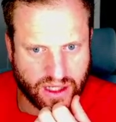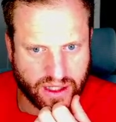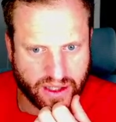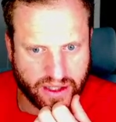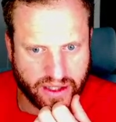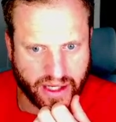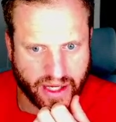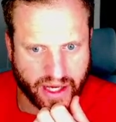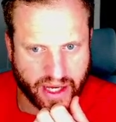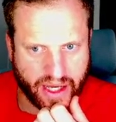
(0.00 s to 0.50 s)

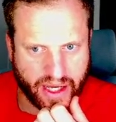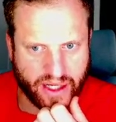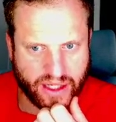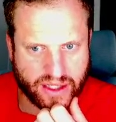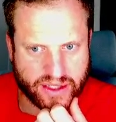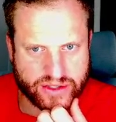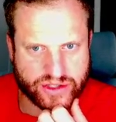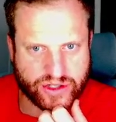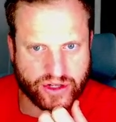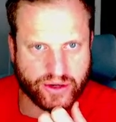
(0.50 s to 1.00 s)
Okay,
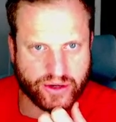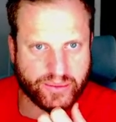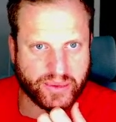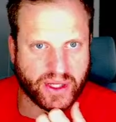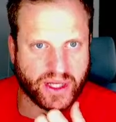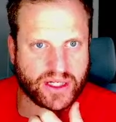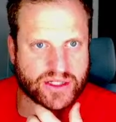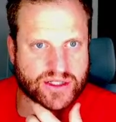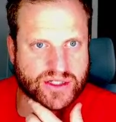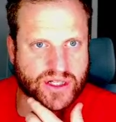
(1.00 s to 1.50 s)
Syrup
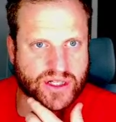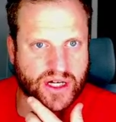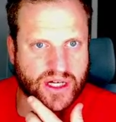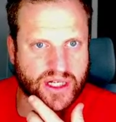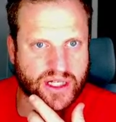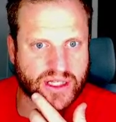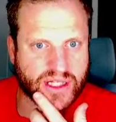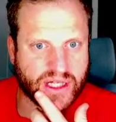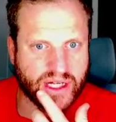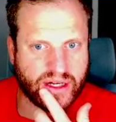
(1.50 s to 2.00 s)
Ink is not
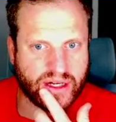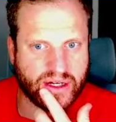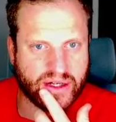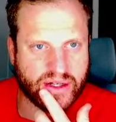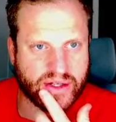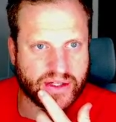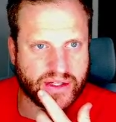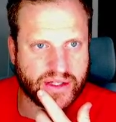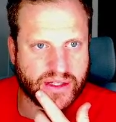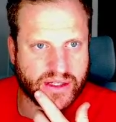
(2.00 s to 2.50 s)
in there.
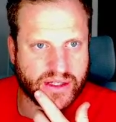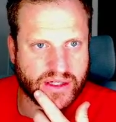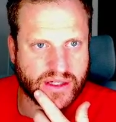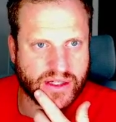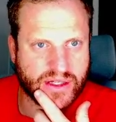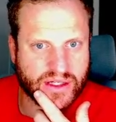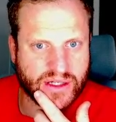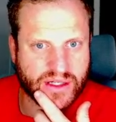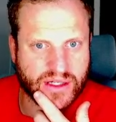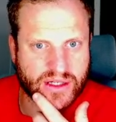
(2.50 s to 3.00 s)

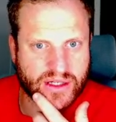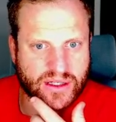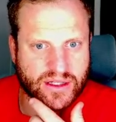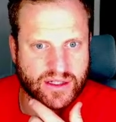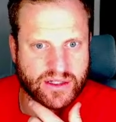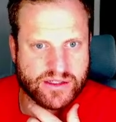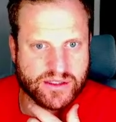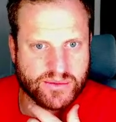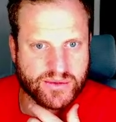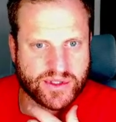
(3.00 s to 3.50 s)

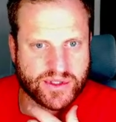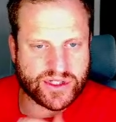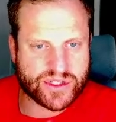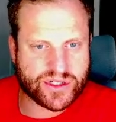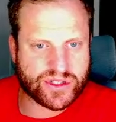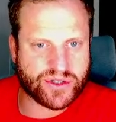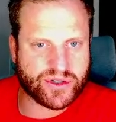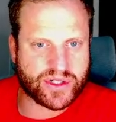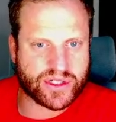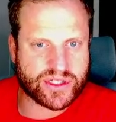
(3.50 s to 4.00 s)
So let me
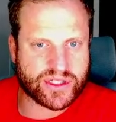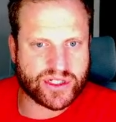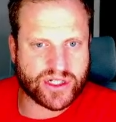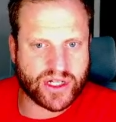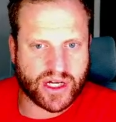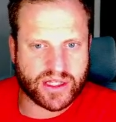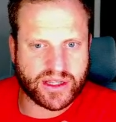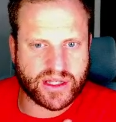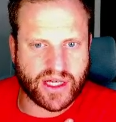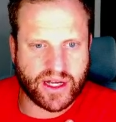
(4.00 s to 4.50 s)
just
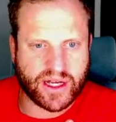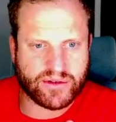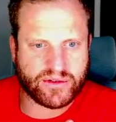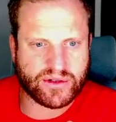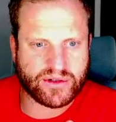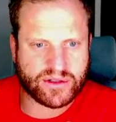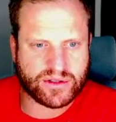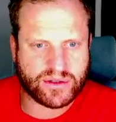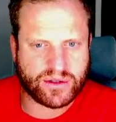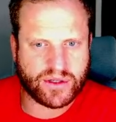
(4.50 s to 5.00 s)
screenshot that
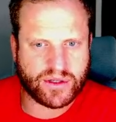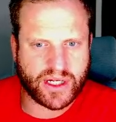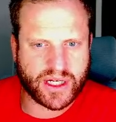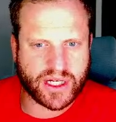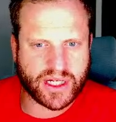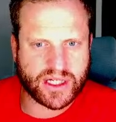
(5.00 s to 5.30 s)
real quick.